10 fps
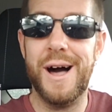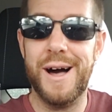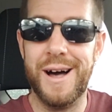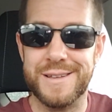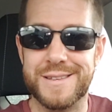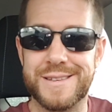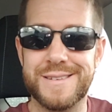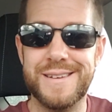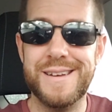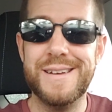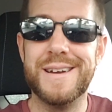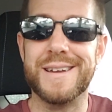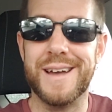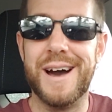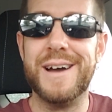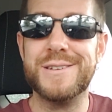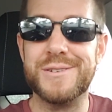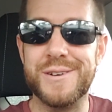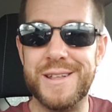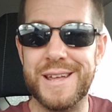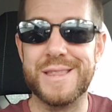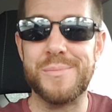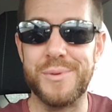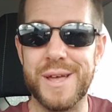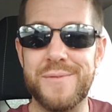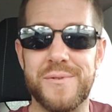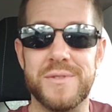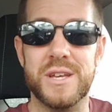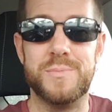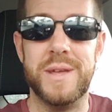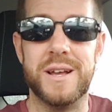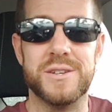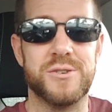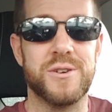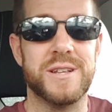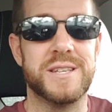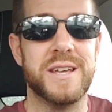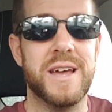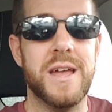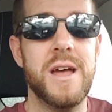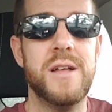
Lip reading: Us. Guys are going to get the blame for this because they're going to say,